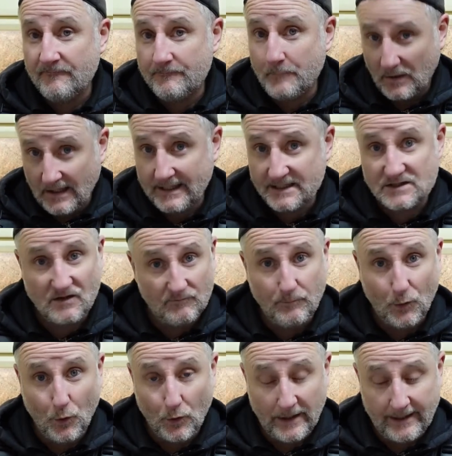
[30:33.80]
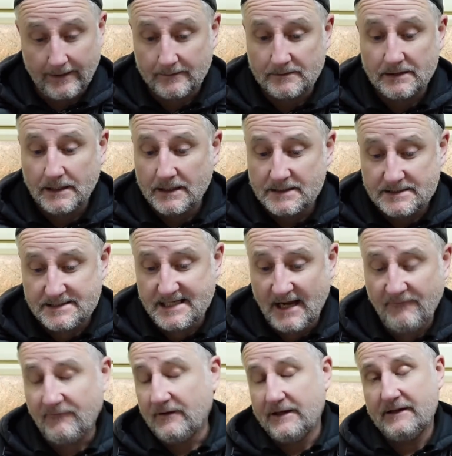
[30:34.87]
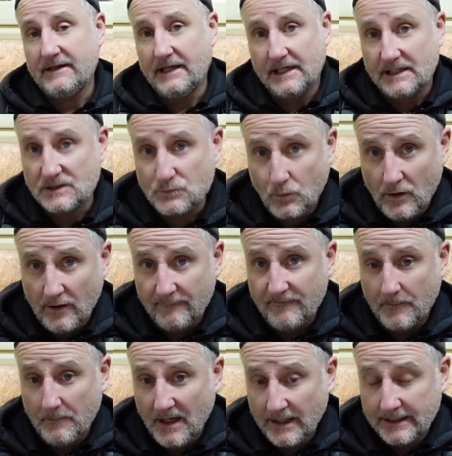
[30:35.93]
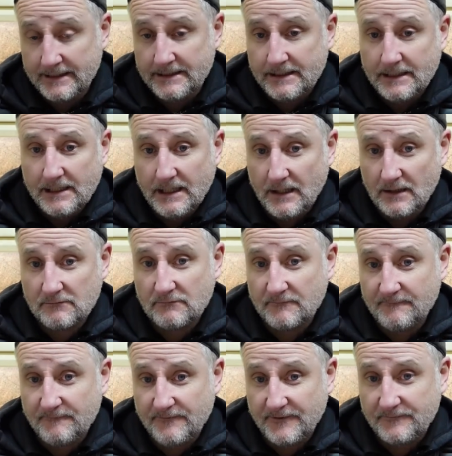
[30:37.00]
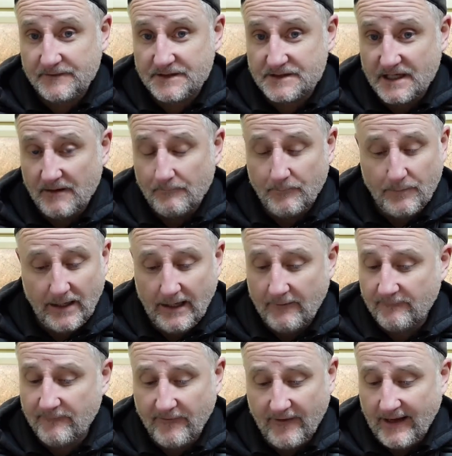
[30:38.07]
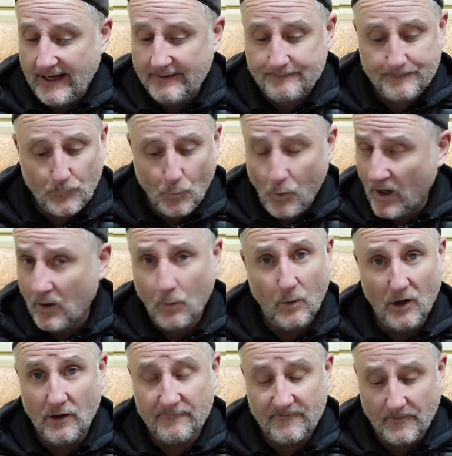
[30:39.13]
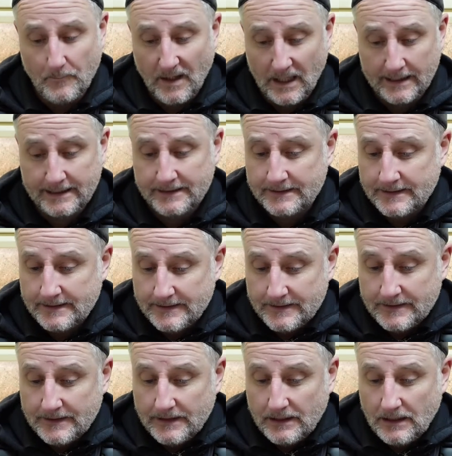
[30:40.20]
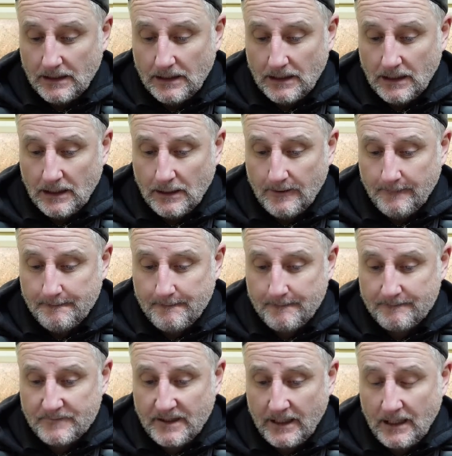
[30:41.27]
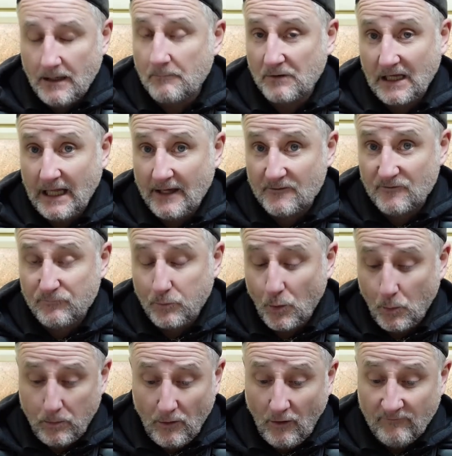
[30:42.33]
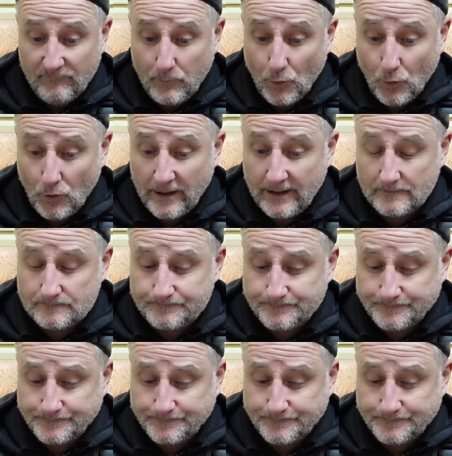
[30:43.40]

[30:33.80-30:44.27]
pleased I bought it. Definitely think it's worth the money. £157 for that, well worth the money. Yeah, I'm glad I've bought it.